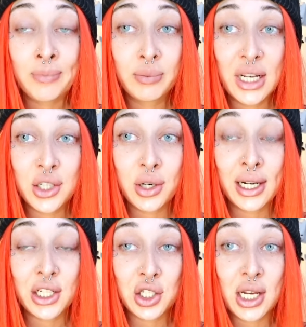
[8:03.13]
Make sure you
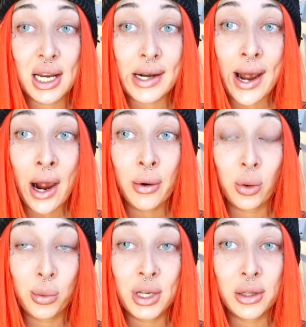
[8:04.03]
guys check it out. It
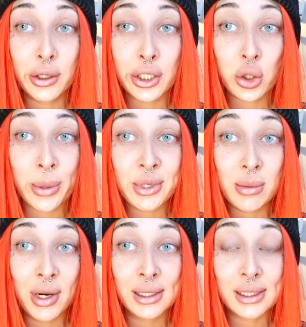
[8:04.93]
will be in the description
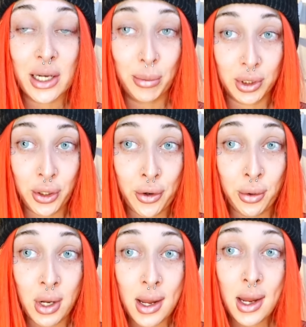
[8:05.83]
box down below.